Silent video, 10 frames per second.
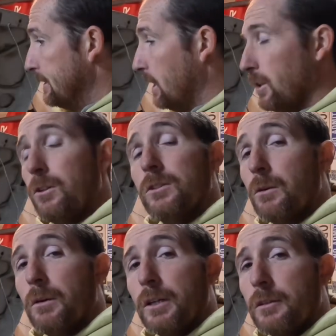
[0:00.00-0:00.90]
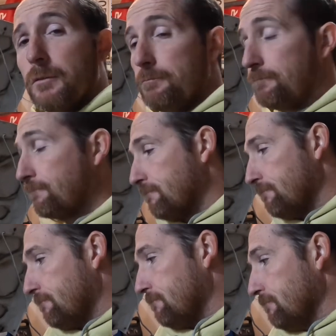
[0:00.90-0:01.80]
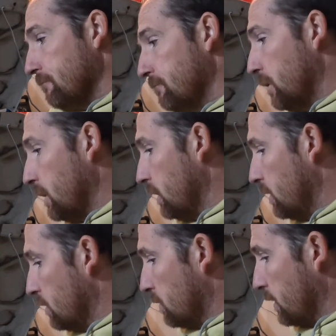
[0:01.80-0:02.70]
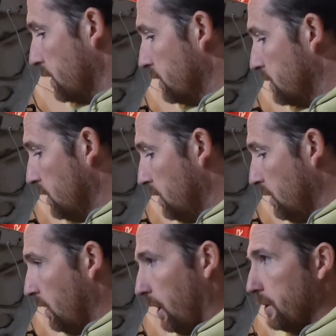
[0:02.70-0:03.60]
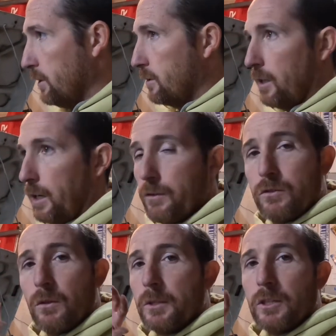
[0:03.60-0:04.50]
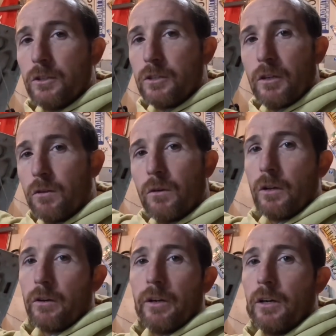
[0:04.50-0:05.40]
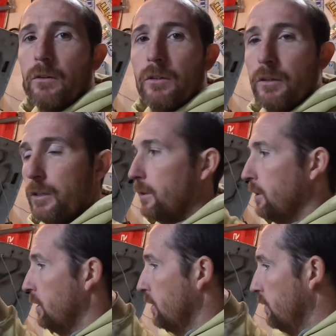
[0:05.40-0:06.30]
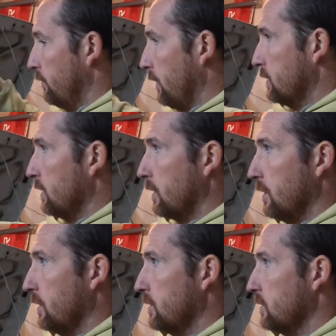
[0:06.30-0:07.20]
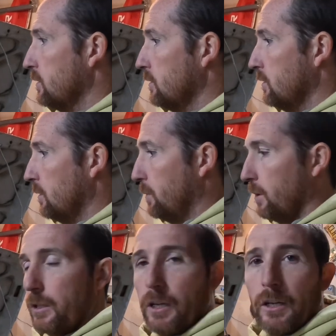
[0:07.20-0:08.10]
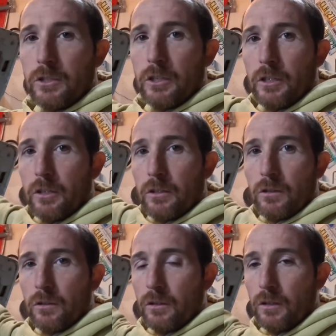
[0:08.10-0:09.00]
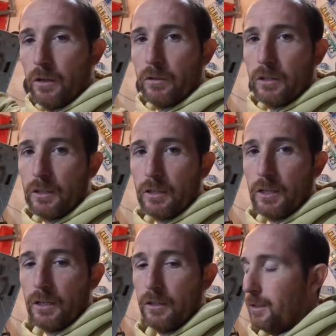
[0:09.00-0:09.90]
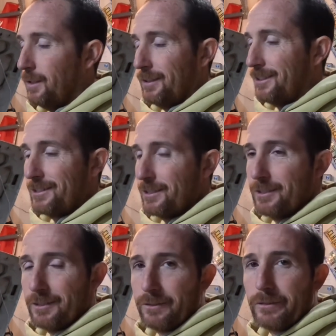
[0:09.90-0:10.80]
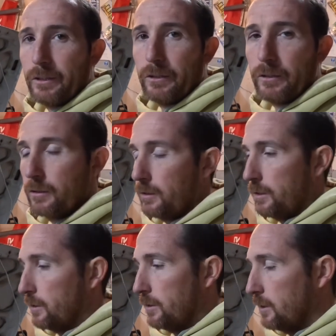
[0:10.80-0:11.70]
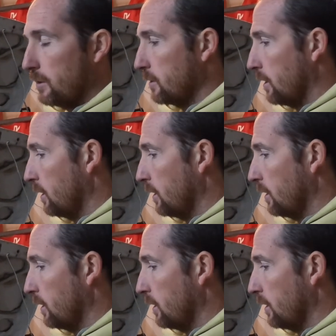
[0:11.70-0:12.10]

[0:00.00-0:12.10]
Not the news I wanted, but it is what it is. I have so much other stuff going on right now that fixing this and putting an engine in it and everything like that just isn't on the radar. It's just